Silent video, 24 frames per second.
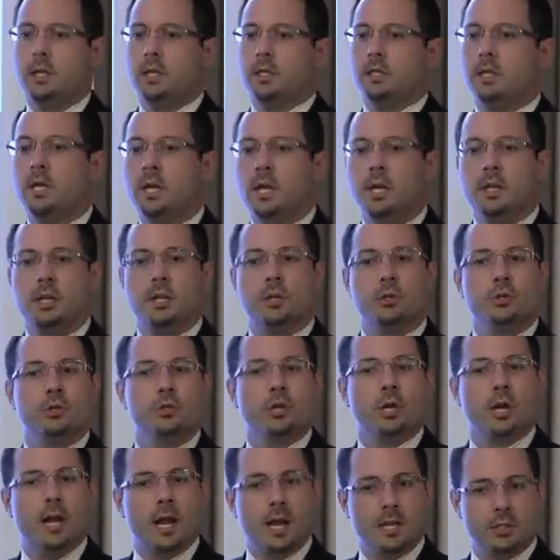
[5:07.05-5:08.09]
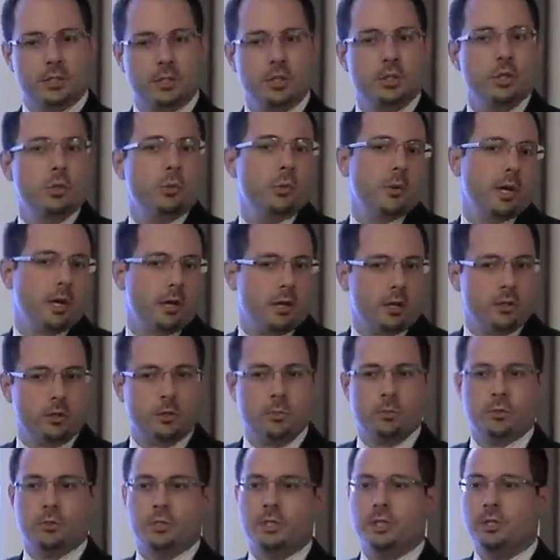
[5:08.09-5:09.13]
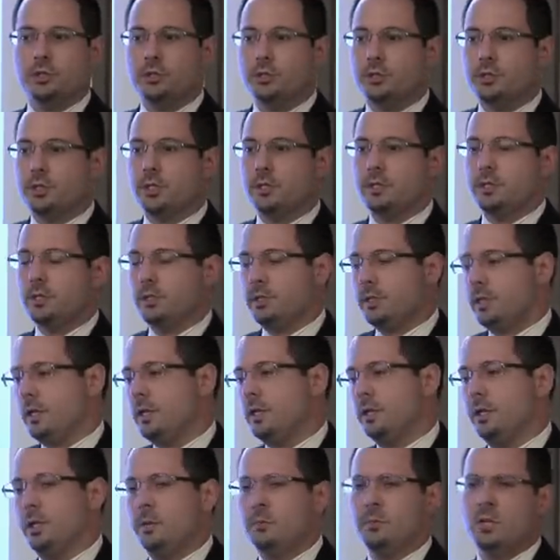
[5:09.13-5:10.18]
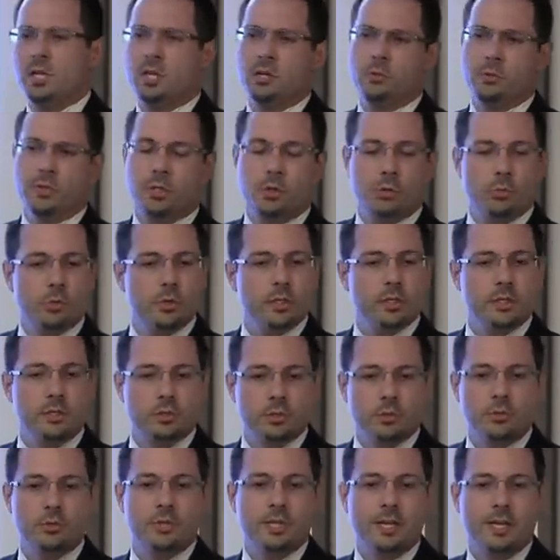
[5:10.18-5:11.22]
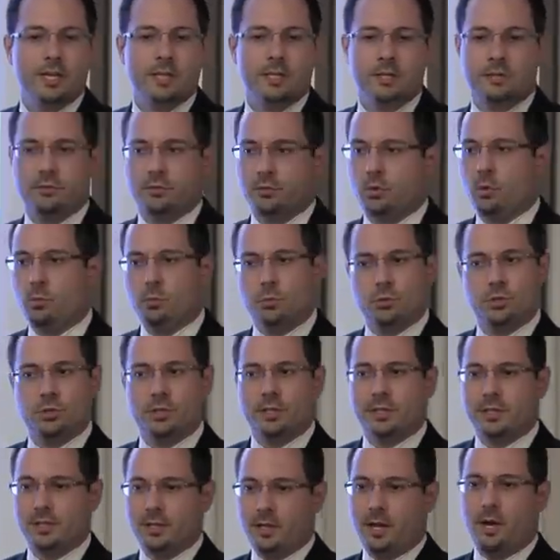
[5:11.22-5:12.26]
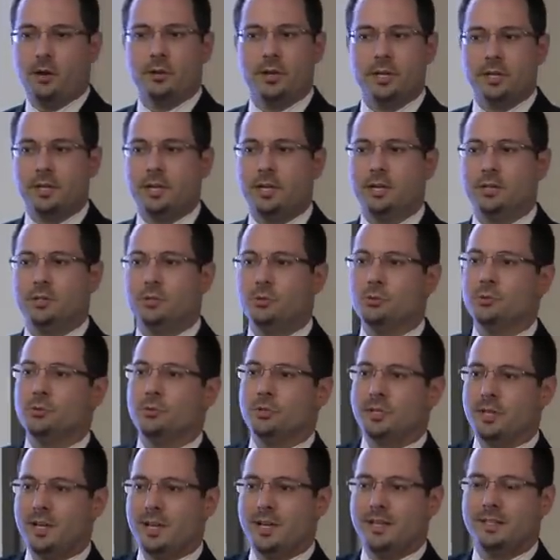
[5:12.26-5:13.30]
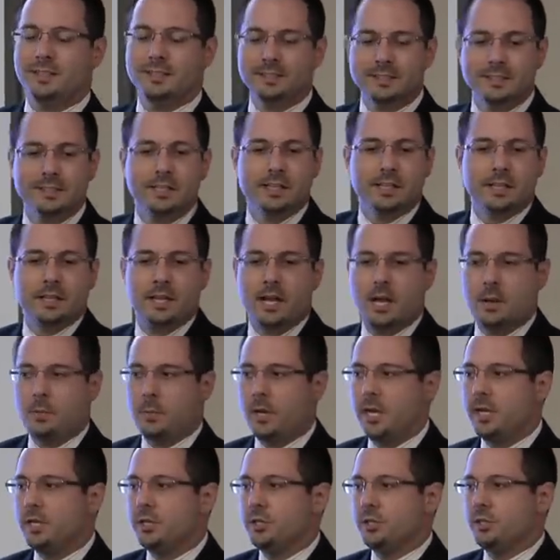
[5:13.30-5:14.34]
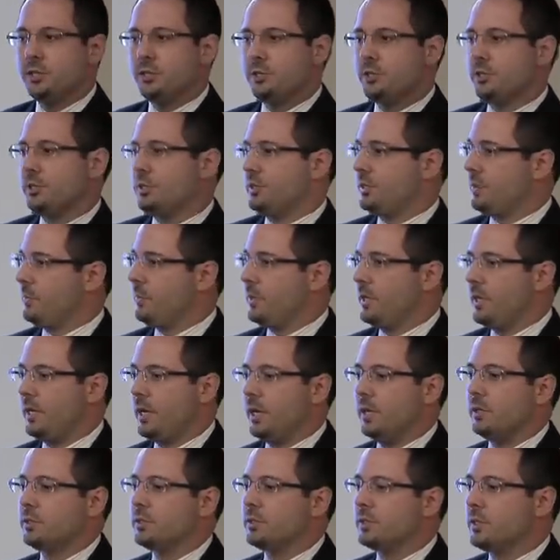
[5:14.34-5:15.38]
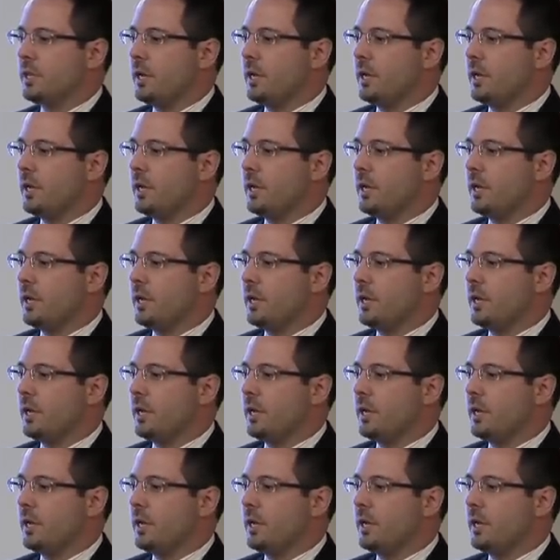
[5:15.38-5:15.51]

And they'll start asking you about other procedures, and to say to them, no, we don't really do that, is almost like, how can I lose that patient to somebody else?